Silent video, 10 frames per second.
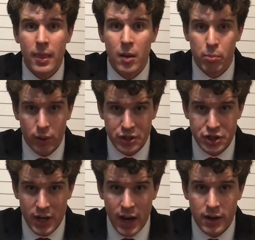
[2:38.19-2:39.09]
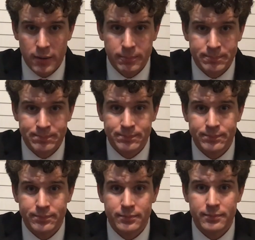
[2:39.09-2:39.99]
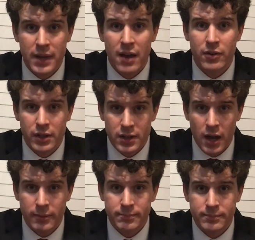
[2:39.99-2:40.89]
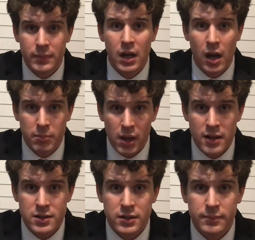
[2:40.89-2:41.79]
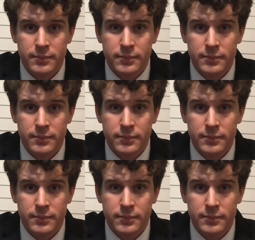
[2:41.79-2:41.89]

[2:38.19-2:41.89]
appreciate it. Have a good night and God bless.